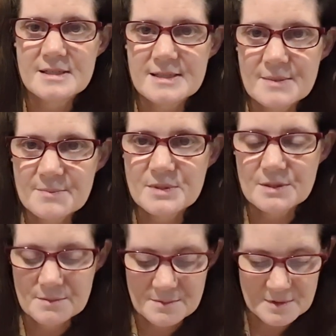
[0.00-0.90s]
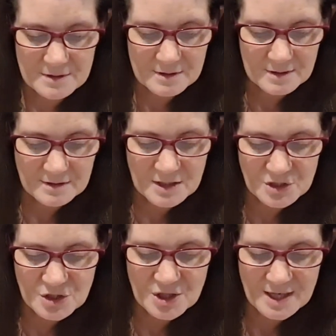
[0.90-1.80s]
symptoms
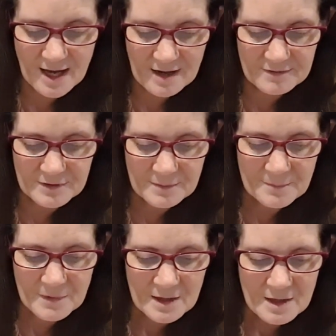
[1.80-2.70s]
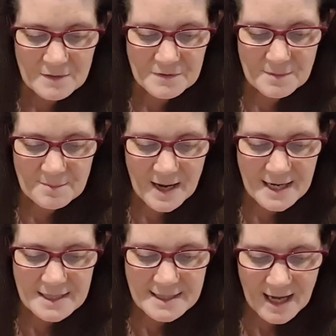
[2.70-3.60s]
that you can have. The
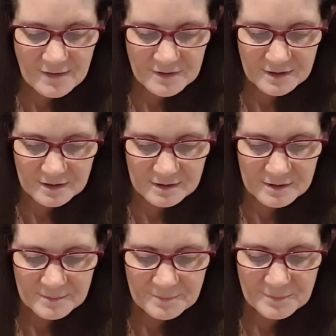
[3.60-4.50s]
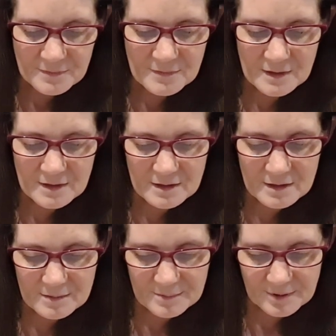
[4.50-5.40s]
main caveat,
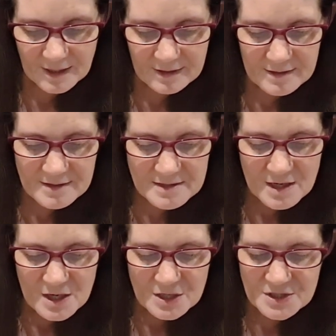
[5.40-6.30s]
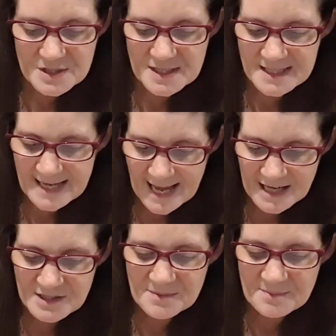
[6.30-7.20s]
in brackets, to
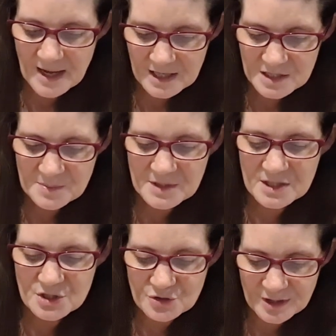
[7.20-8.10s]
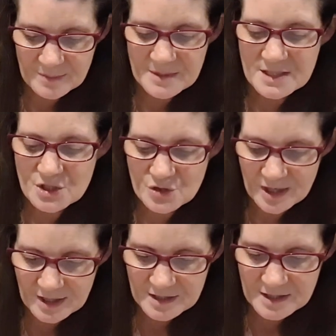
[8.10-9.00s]
standard management and treatment
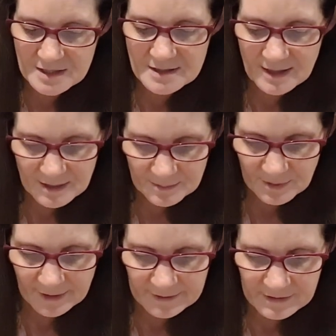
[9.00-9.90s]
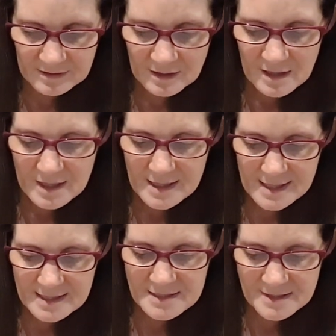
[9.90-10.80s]
strategies, end bracket,
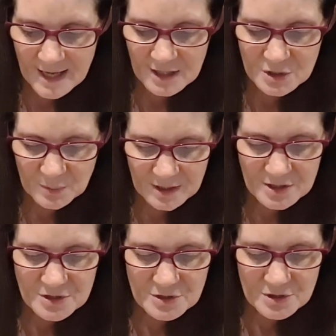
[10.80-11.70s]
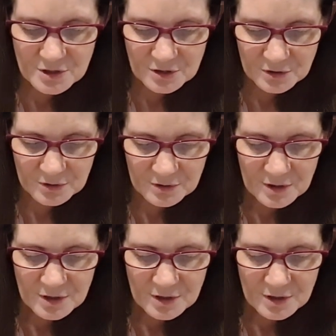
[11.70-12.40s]
is that 22q